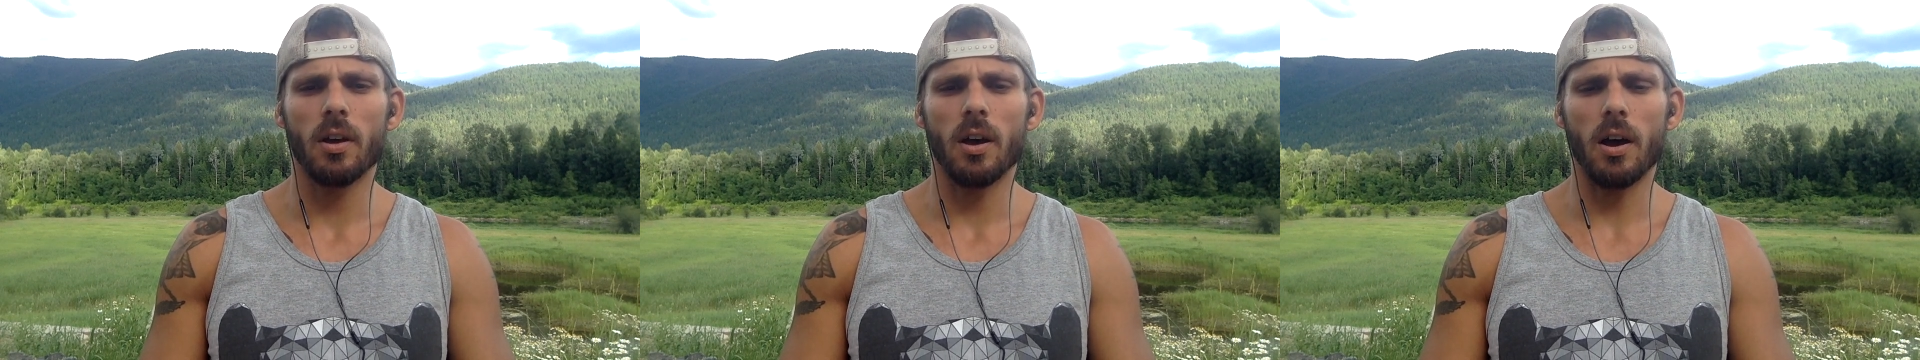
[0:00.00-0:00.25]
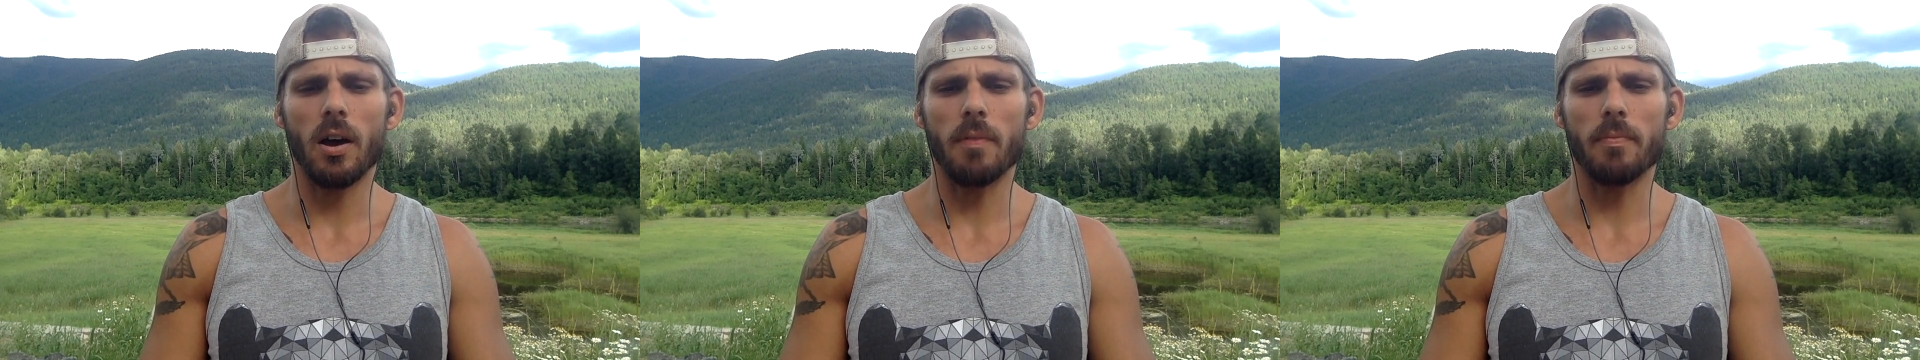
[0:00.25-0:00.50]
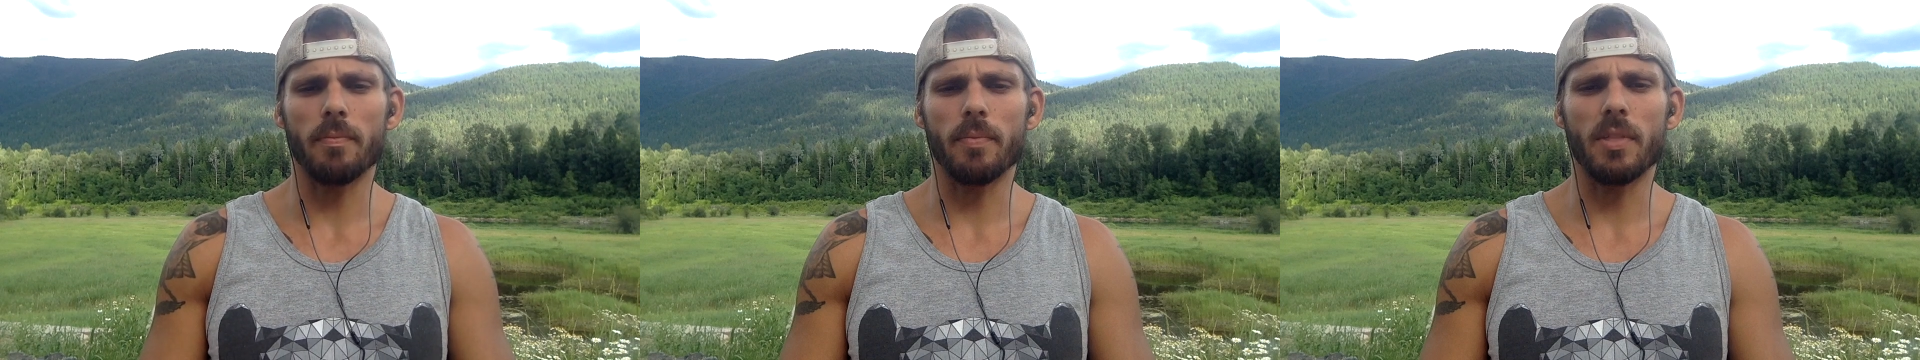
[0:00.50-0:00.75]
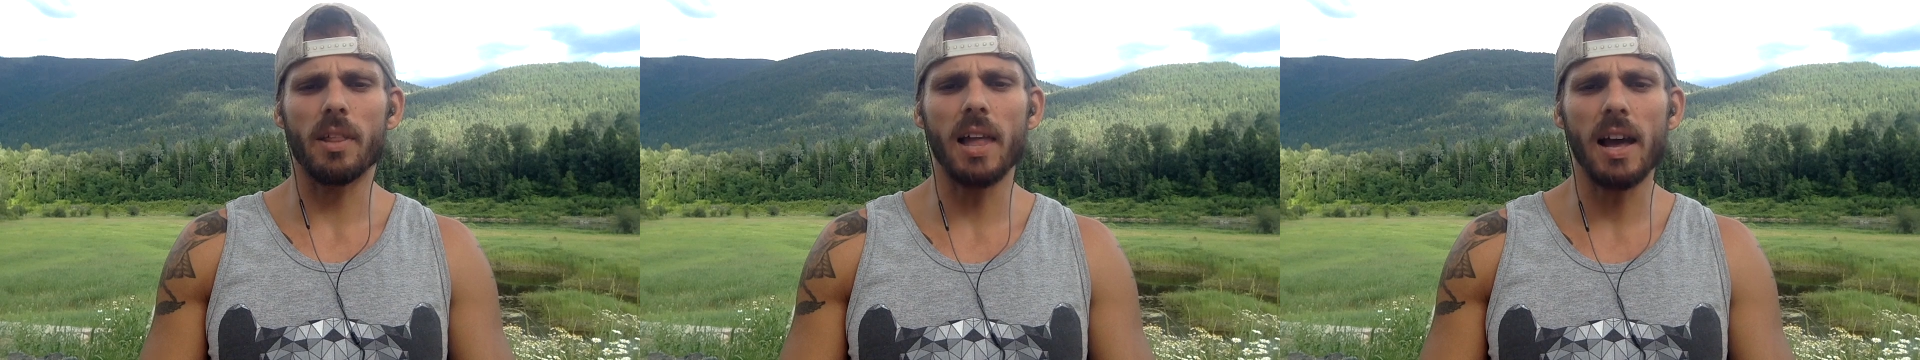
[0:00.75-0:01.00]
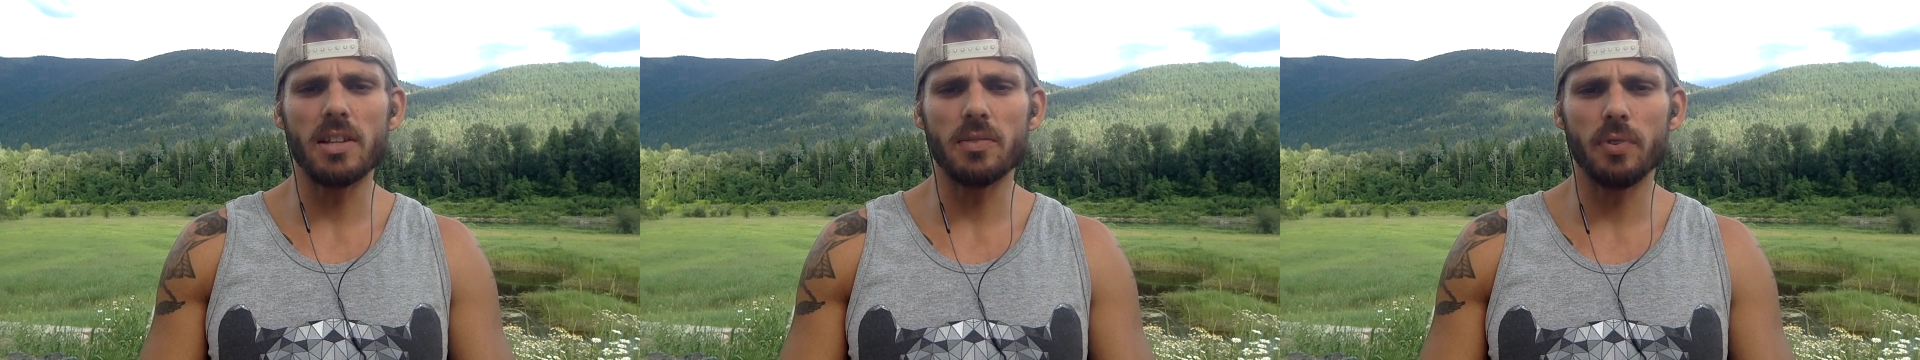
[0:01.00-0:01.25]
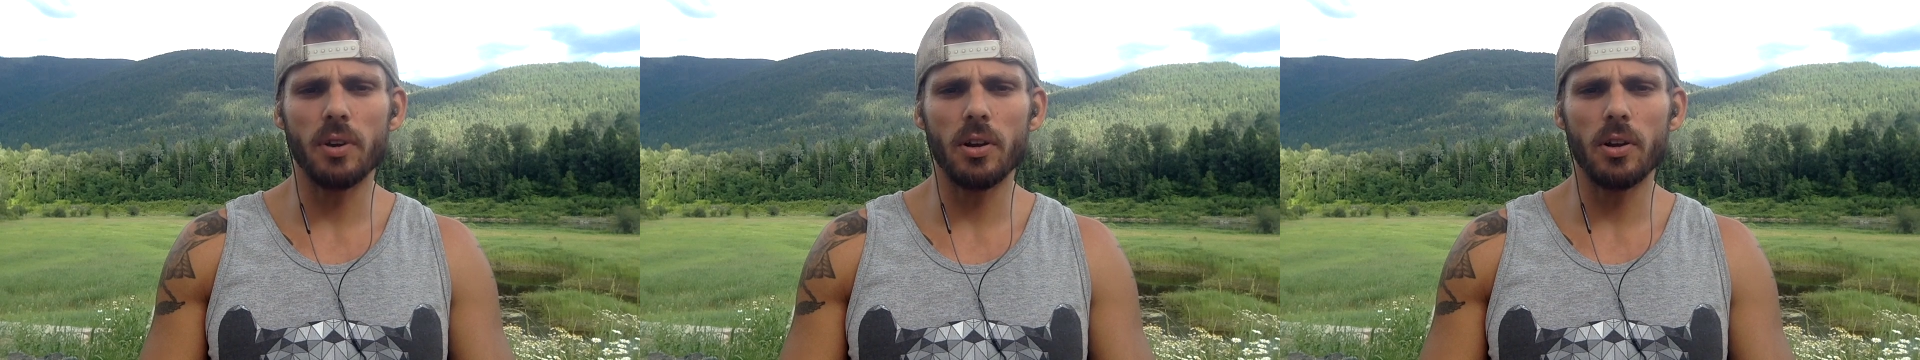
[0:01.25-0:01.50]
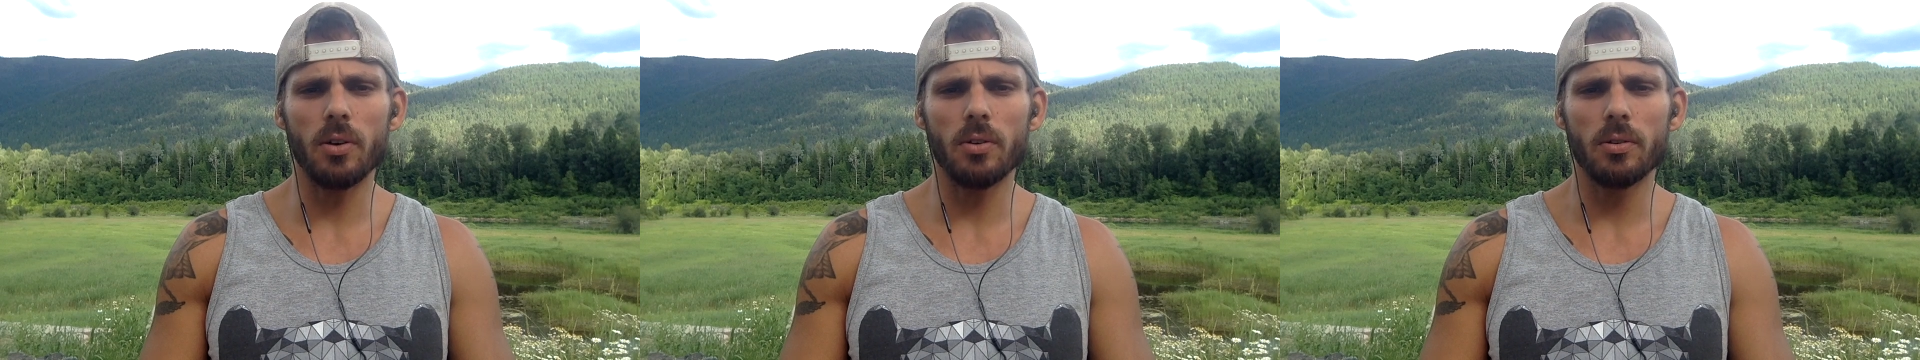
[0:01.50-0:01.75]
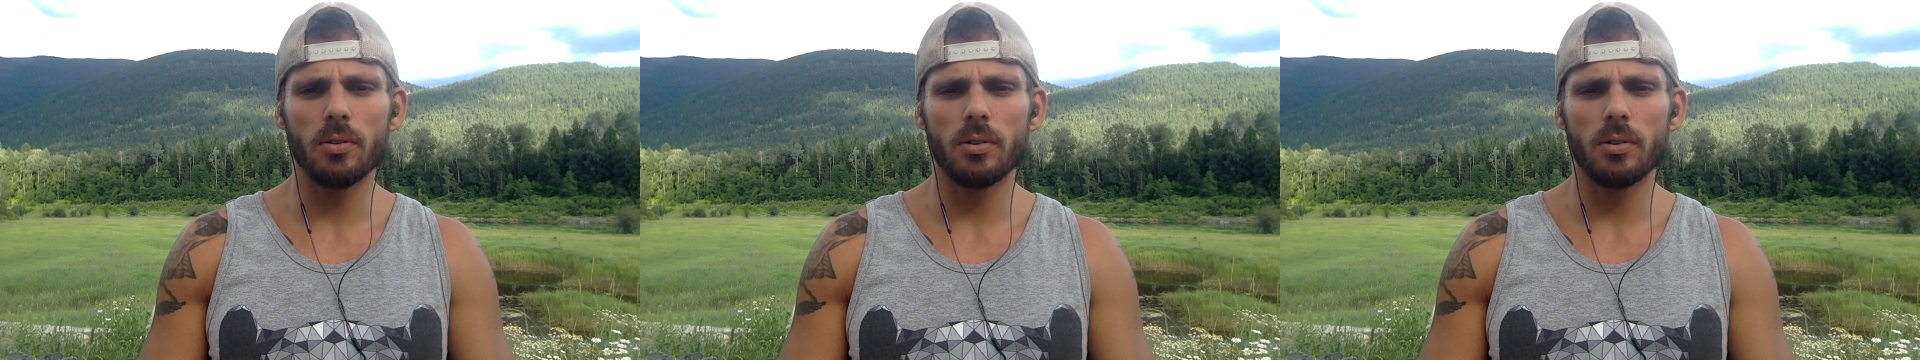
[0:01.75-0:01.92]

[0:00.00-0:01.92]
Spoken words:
The last video,